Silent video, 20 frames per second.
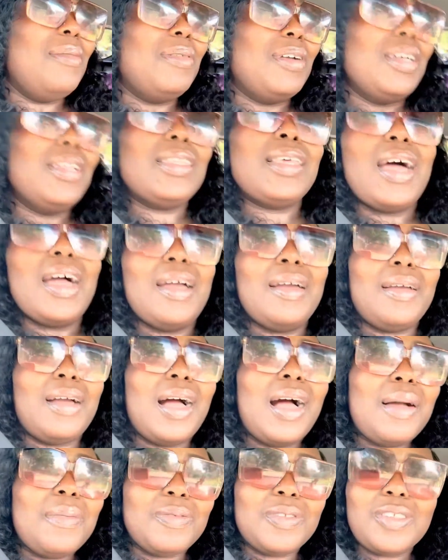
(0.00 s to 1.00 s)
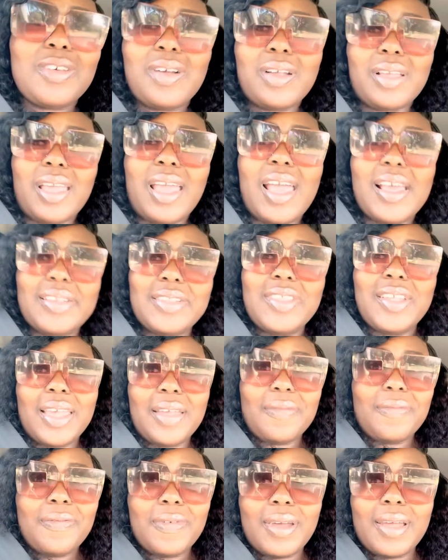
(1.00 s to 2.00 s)
because like I'm sarcastic
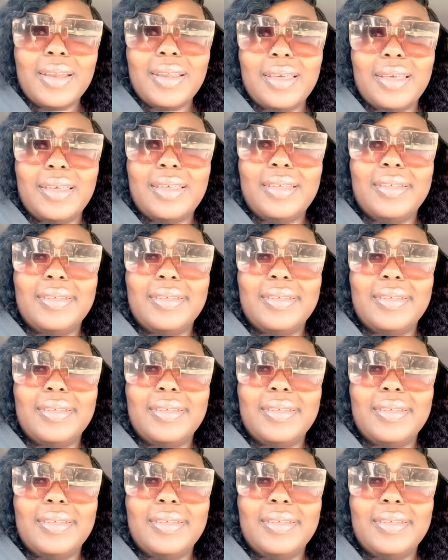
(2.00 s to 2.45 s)
and funny.